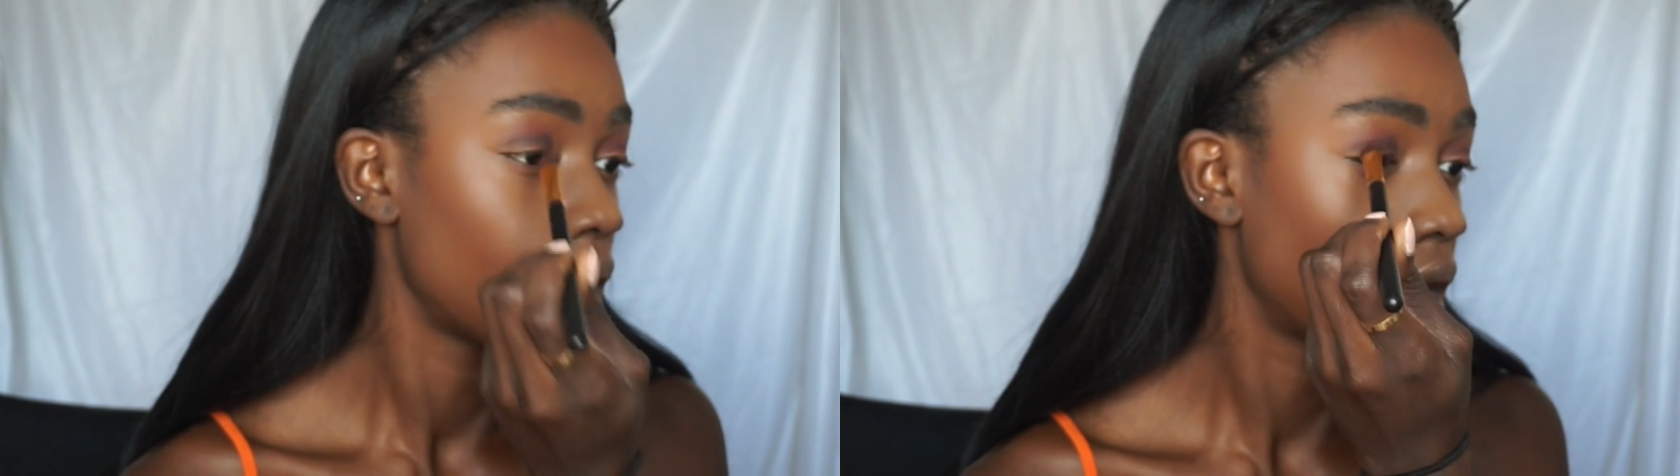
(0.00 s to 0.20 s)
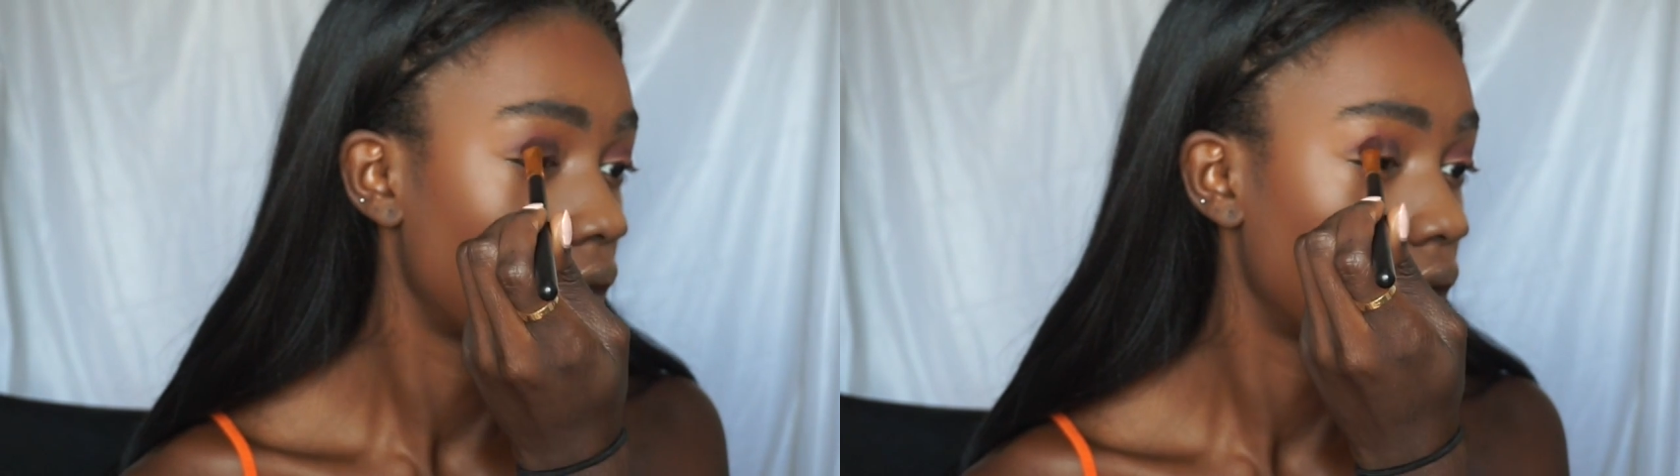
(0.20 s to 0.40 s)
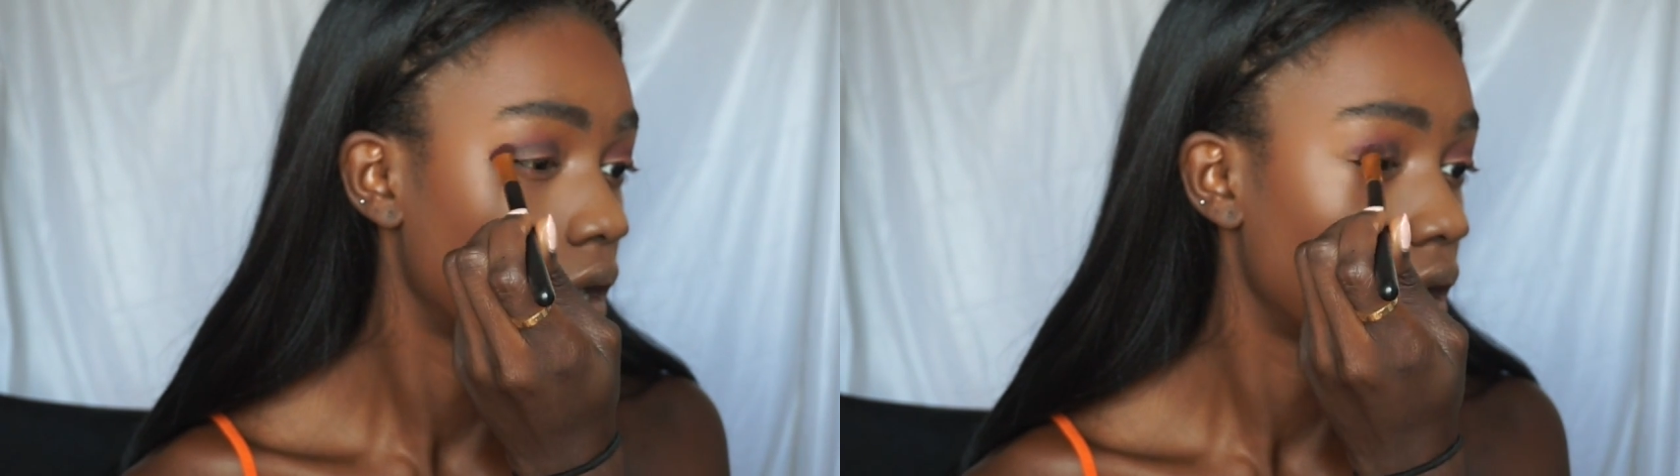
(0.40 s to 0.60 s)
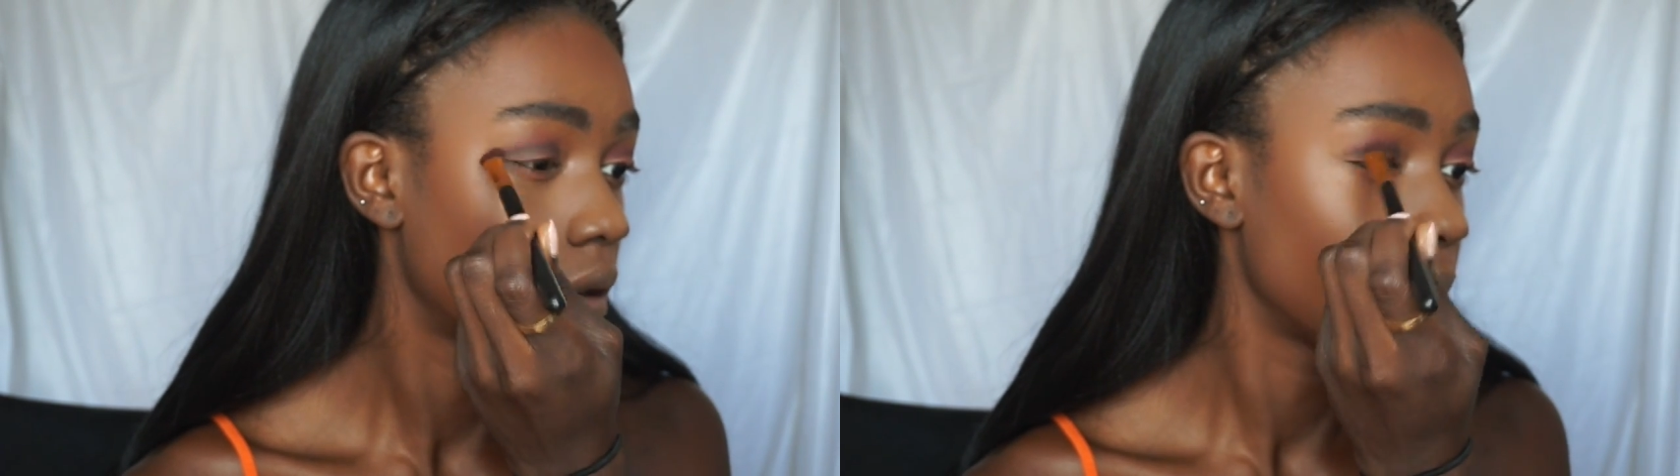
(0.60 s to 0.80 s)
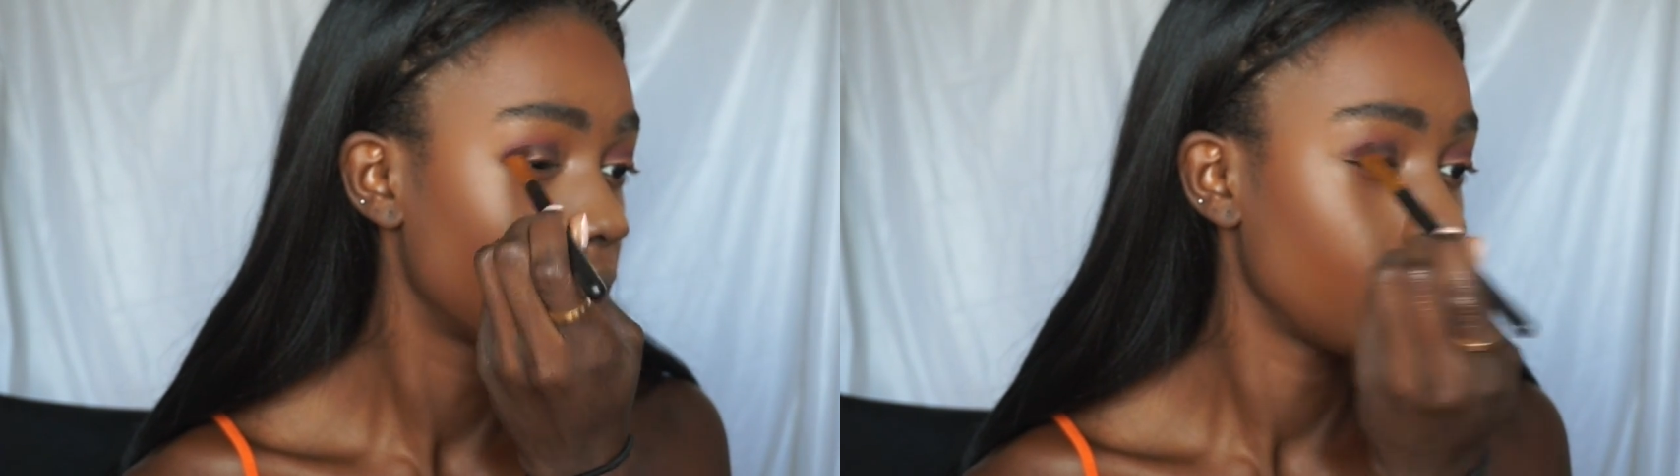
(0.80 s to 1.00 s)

and